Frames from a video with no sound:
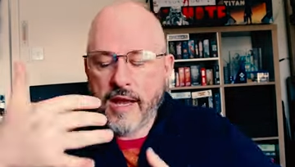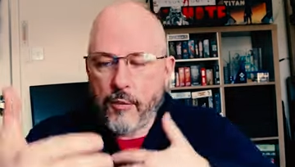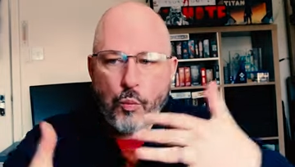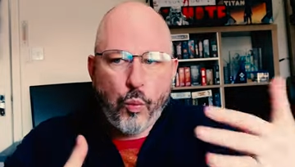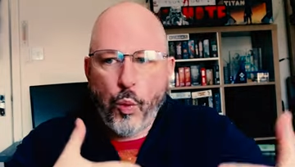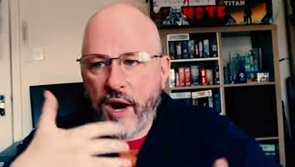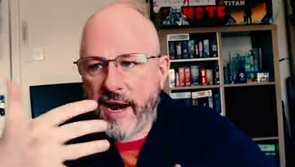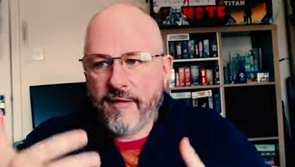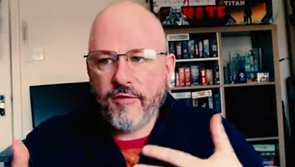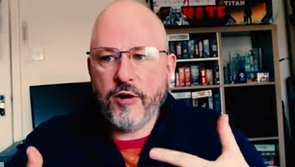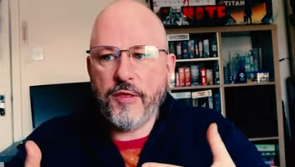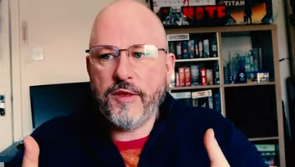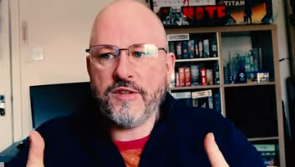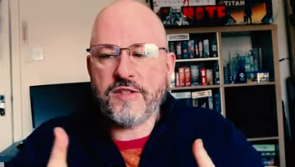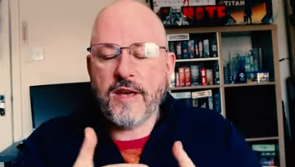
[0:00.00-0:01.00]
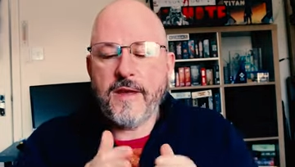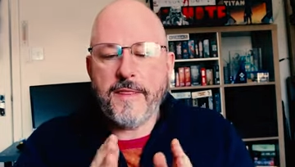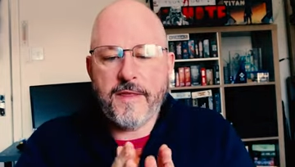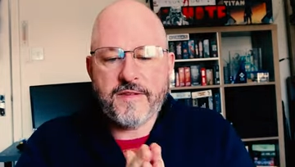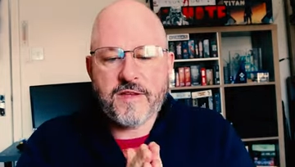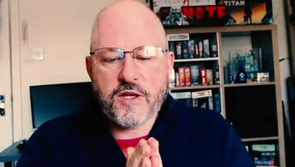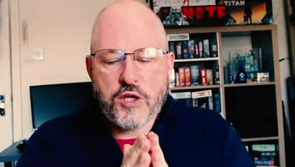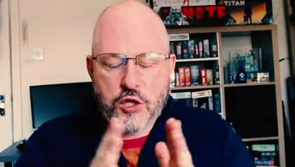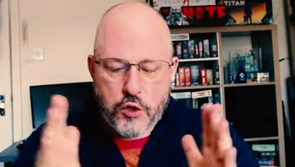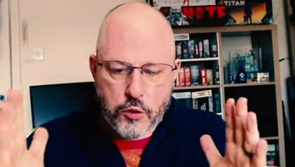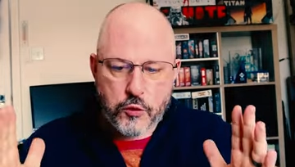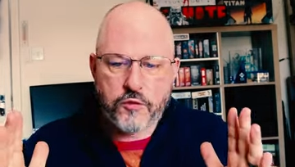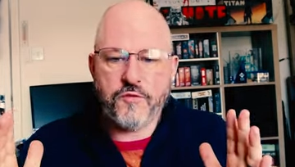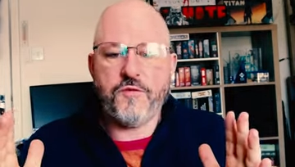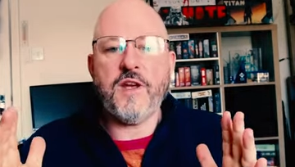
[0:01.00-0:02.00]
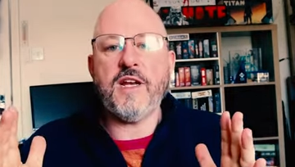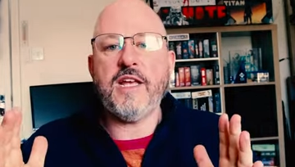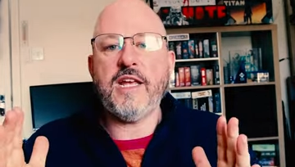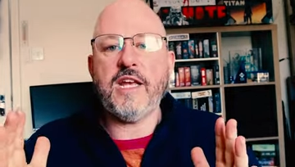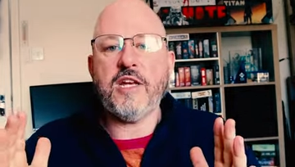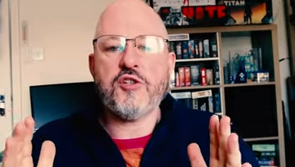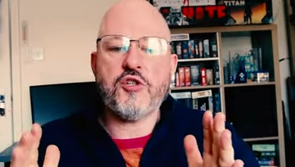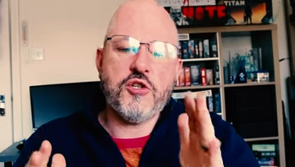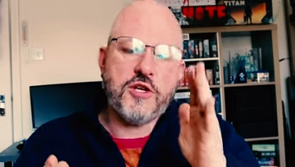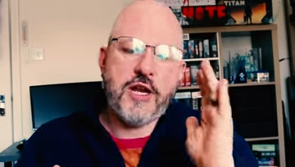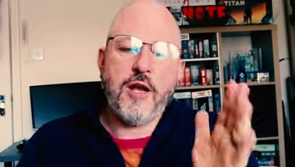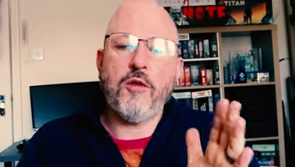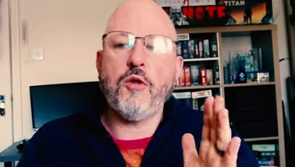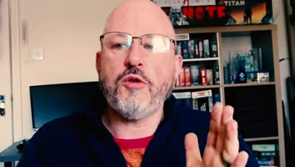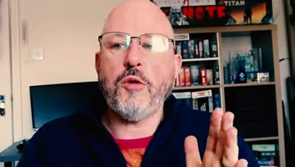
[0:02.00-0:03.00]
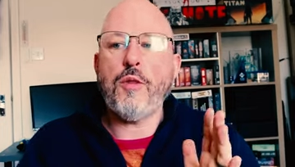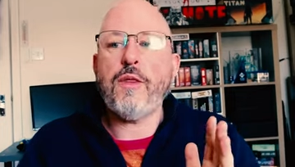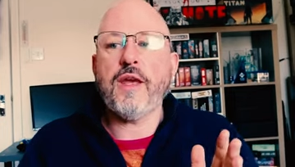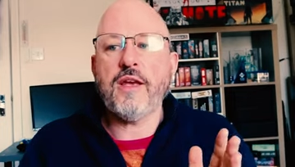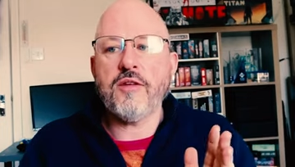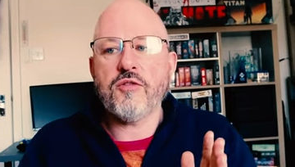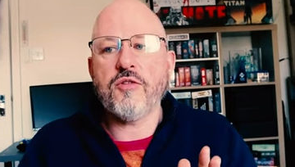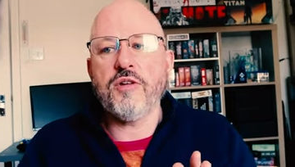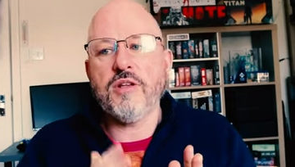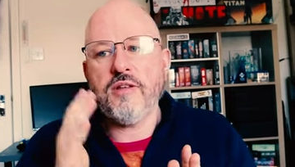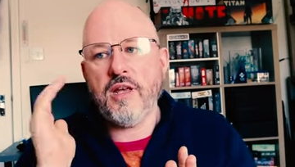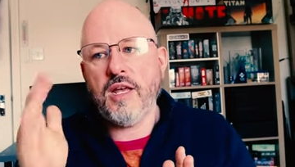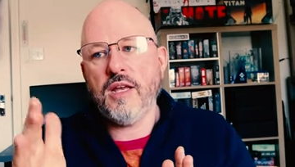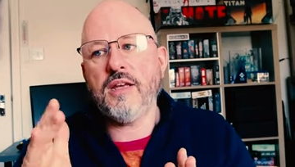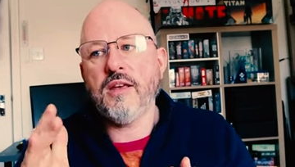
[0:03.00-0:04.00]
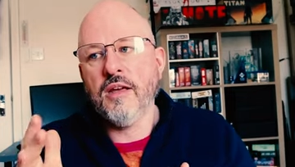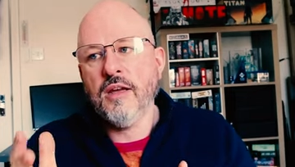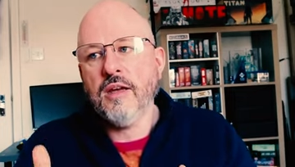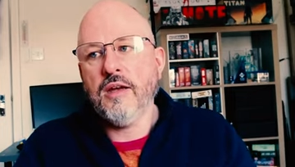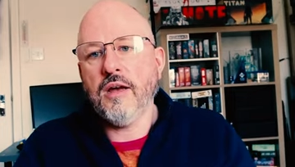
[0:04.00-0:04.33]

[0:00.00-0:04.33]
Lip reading: Whenever there's a huge variation in how long you think it's going to take